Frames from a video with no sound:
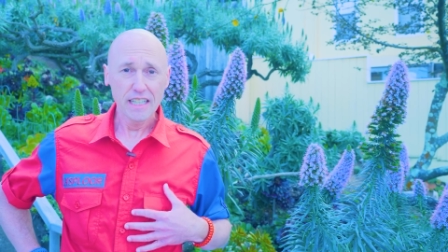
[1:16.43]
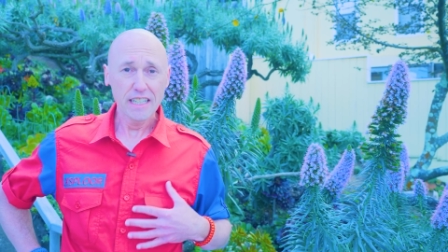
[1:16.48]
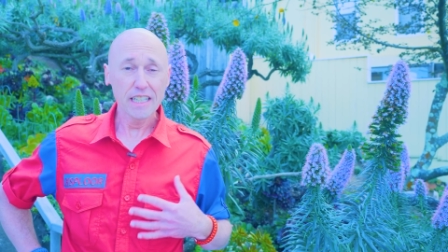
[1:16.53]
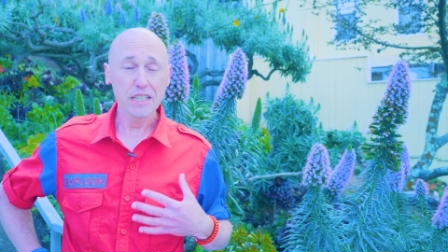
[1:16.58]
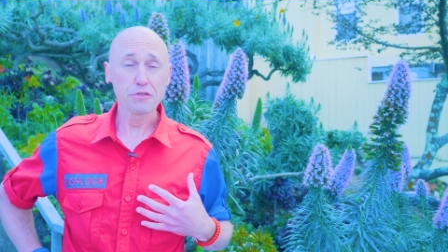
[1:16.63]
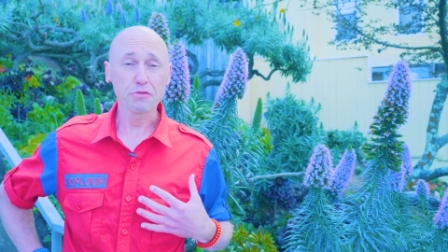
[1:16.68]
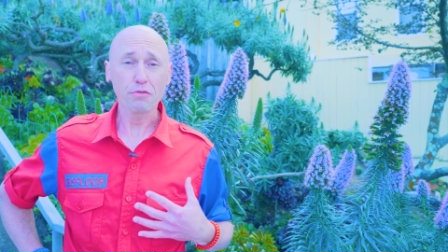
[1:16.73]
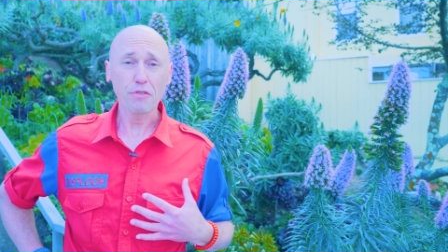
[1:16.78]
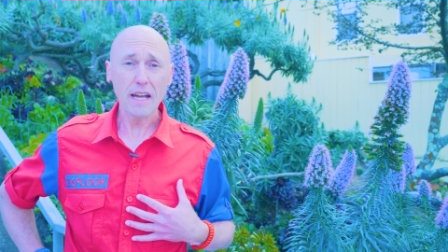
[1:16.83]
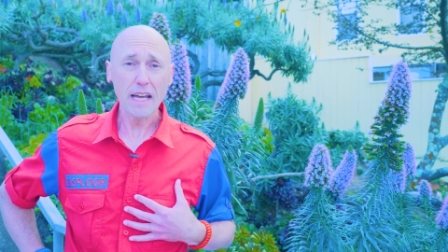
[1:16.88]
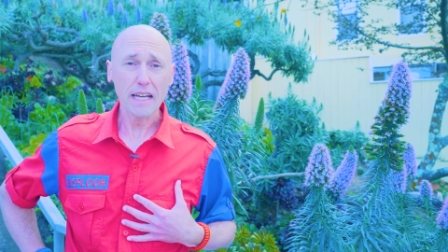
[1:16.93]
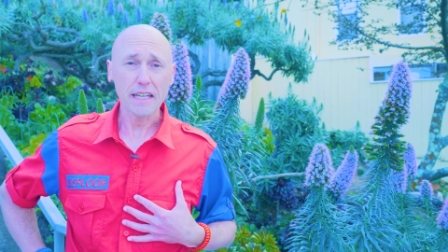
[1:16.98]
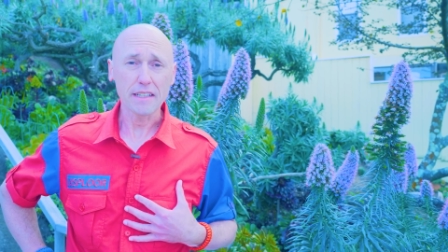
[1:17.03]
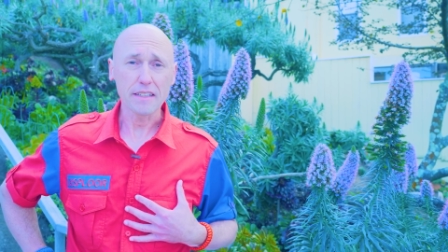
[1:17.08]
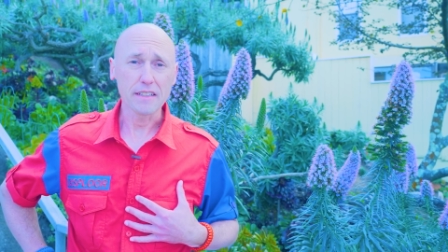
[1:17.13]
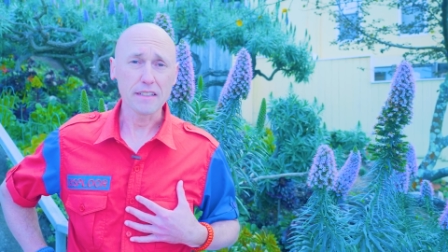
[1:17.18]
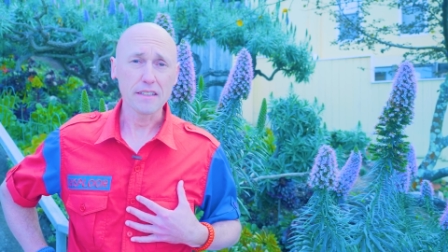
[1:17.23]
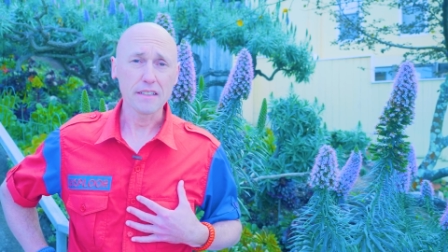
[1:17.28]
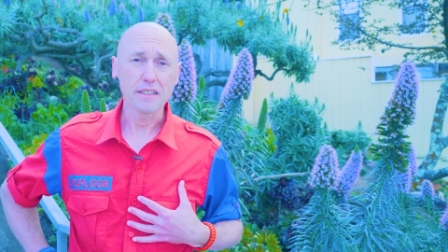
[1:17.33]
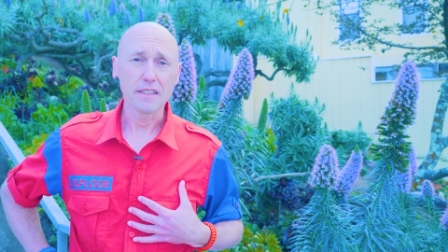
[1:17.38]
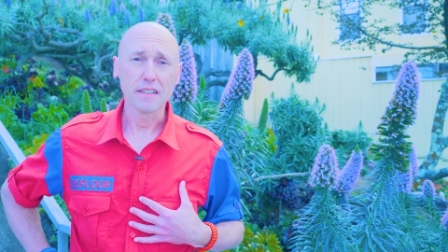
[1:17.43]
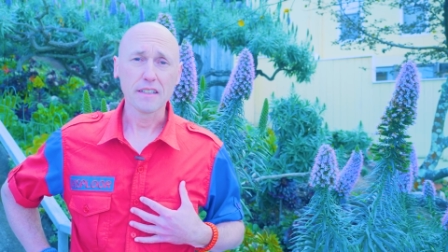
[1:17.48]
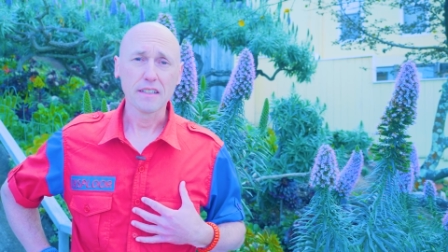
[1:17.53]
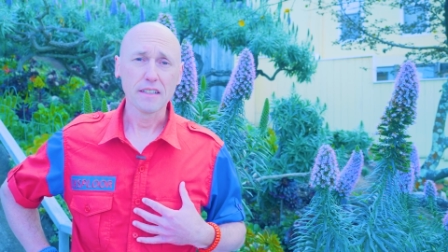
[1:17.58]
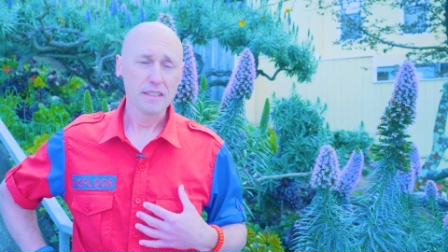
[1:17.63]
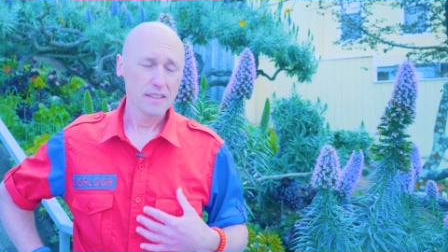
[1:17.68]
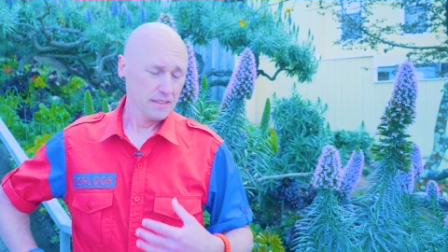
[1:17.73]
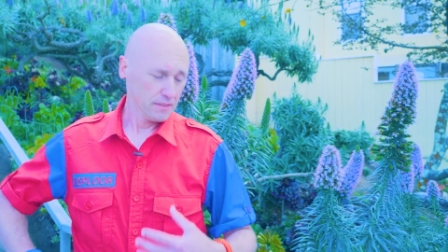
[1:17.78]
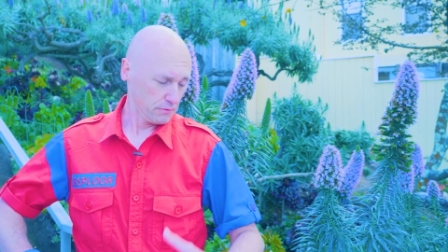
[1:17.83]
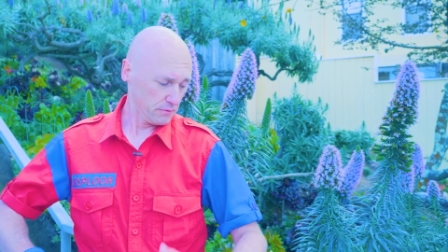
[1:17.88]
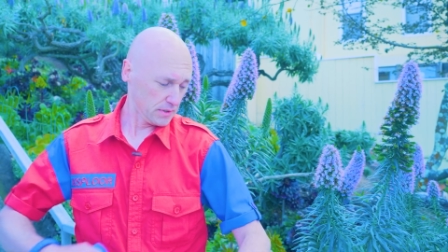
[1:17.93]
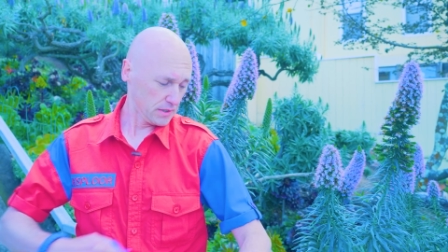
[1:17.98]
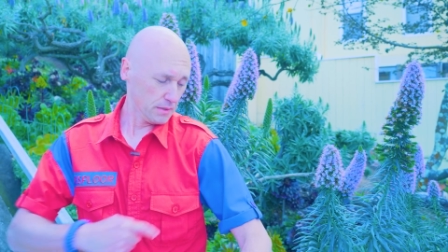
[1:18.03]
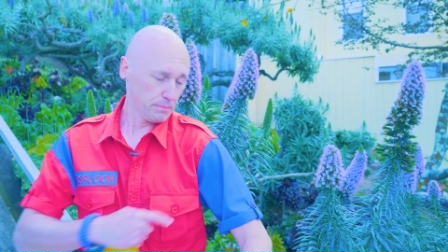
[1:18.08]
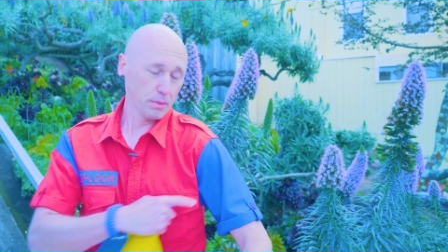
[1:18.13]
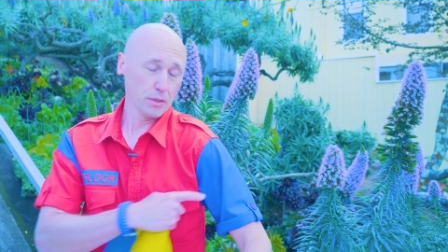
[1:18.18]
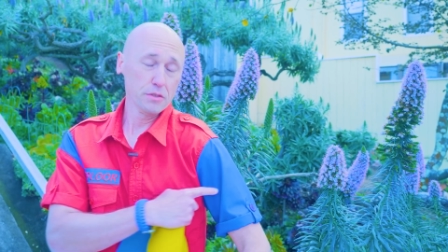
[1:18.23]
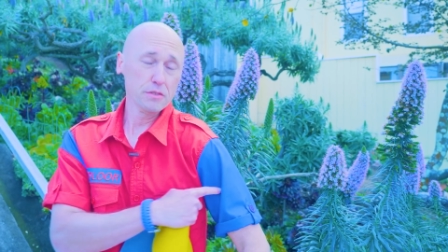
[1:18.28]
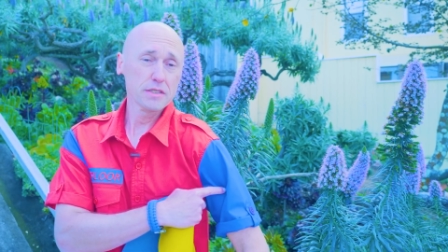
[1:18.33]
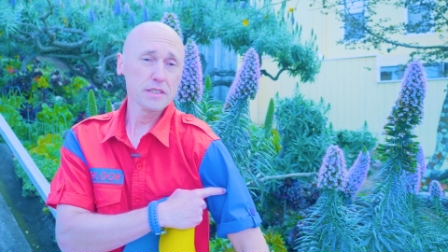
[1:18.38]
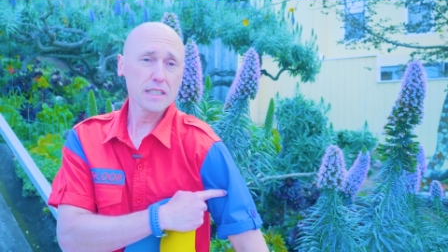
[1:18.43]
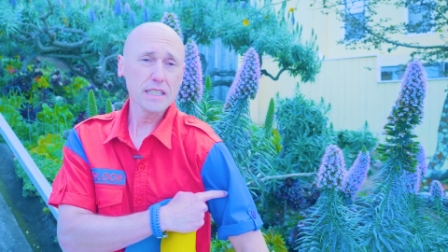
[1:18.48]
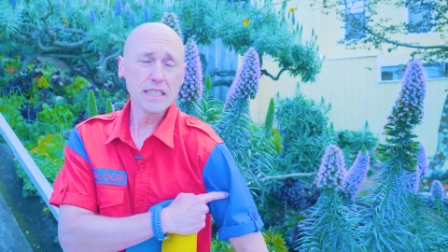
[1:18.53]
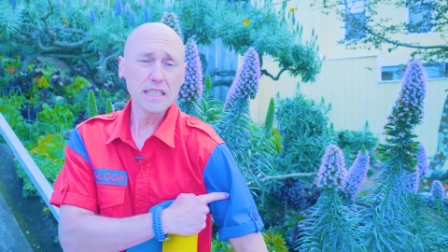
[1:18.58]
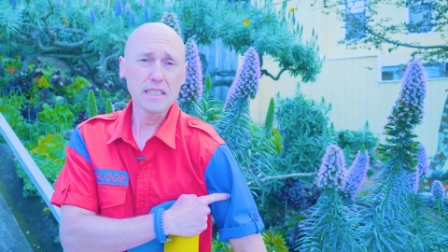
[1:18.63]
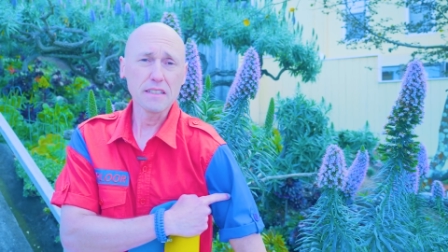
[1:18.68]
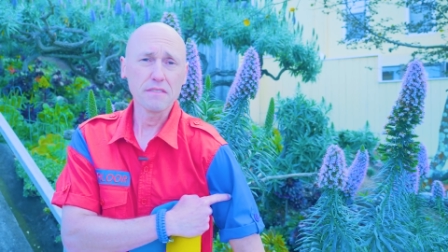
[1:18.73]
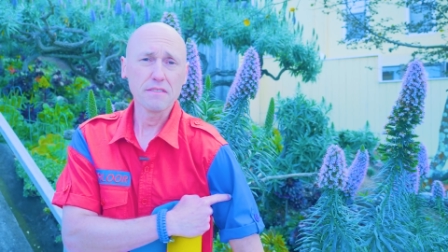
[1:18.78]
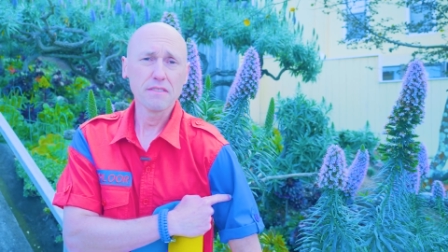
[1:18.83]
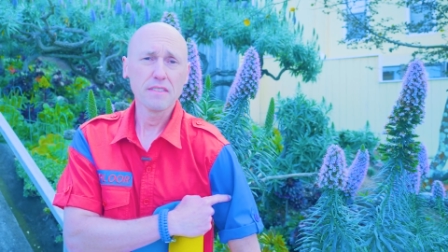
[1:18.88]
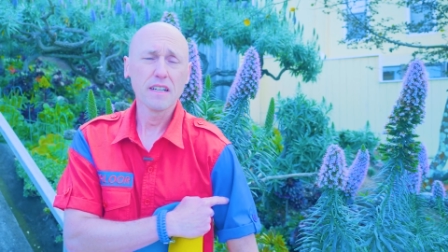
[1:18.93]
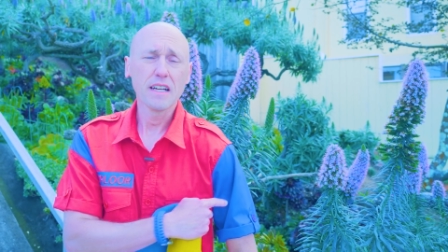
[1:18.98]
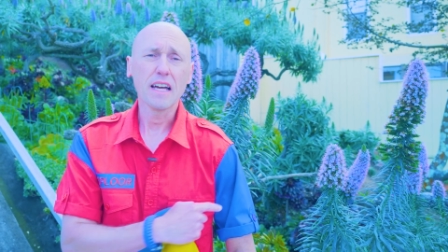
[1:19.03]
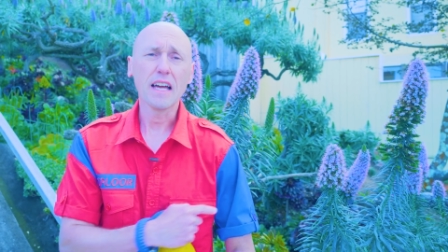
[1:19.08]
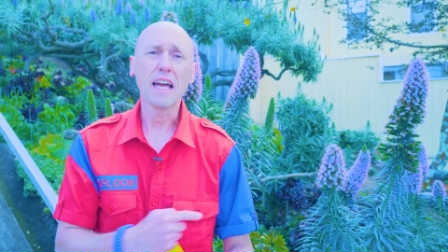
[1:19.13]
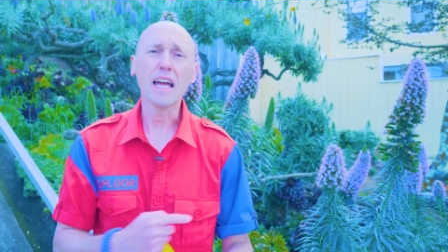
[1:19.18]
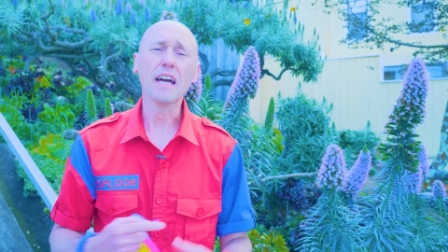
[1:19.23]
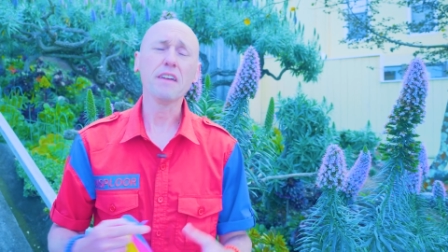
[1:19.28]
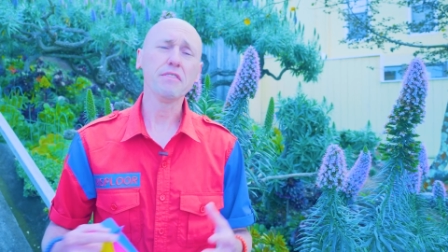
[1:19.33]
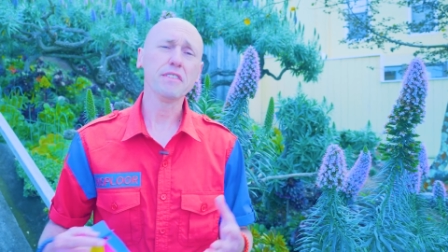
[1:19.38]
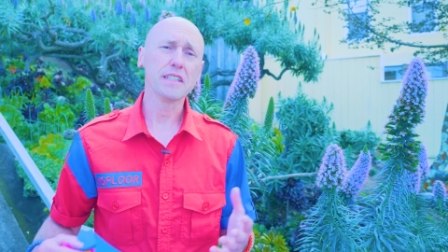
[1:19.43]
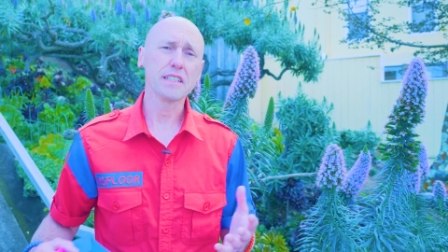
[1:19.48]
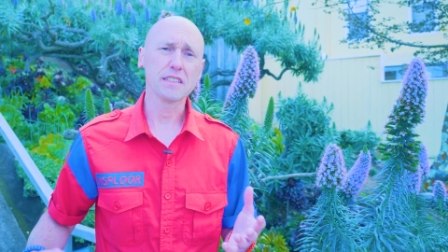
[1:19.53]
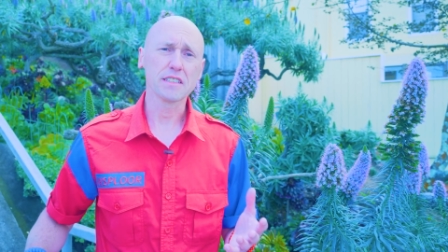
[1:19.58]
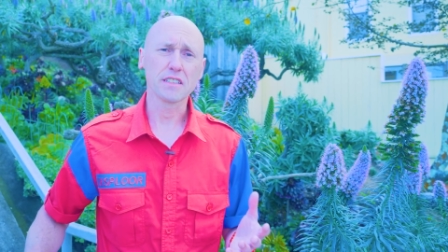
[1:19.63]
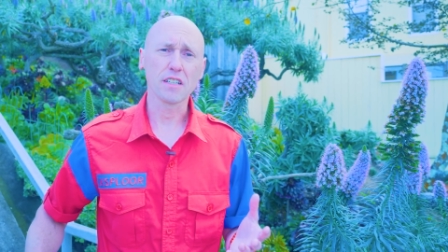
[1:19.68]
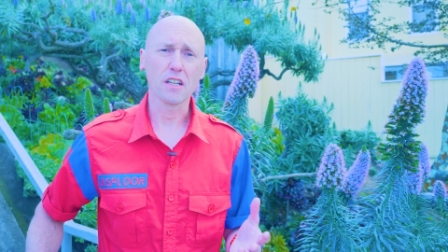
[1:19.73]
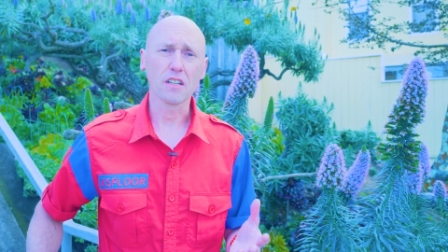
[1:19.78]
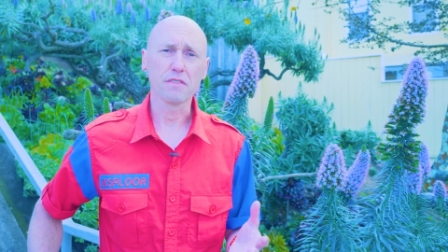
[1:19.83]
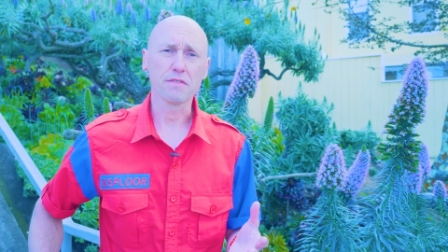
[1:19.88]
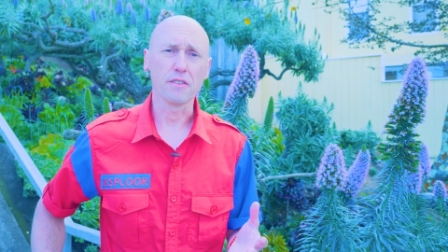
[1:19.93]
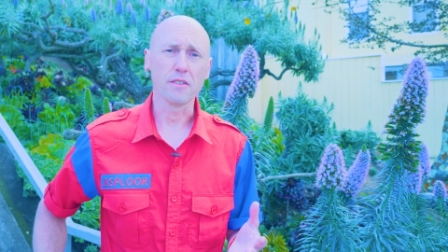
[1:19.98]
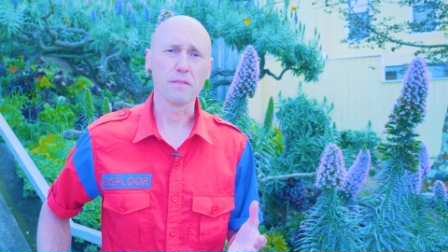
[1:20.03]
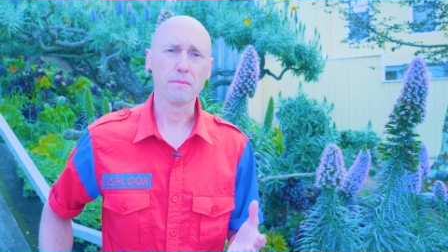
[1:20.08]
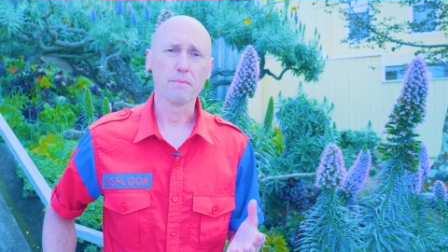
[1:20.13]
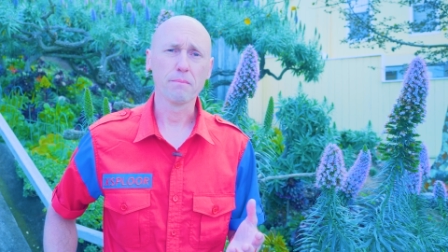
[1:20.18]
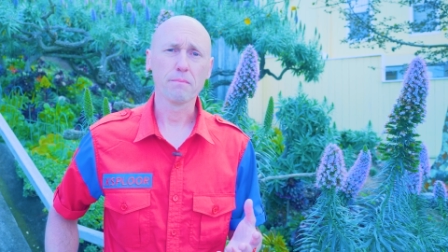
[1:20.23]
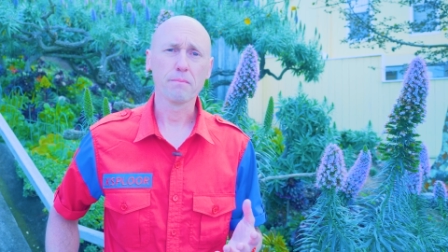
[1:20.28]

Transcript: It's red with the blue sleeve. Everything is colorful.